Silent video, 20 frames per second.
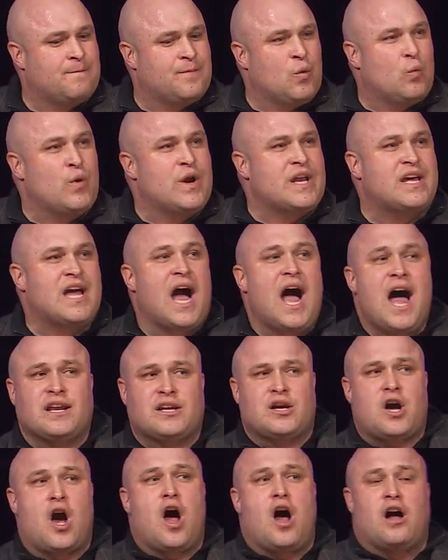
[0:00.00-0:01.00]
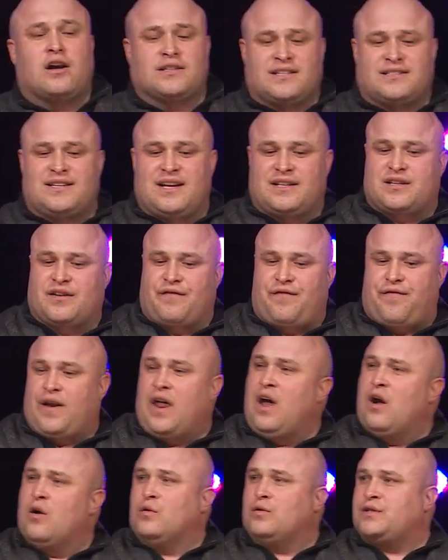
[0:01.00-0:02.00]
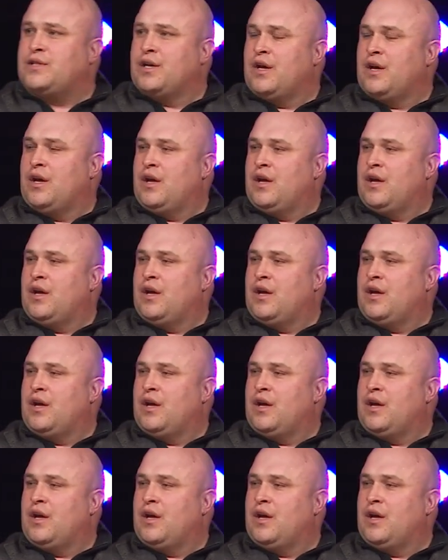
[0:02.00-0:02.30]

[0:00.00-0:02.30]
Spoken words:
When God causes it to float,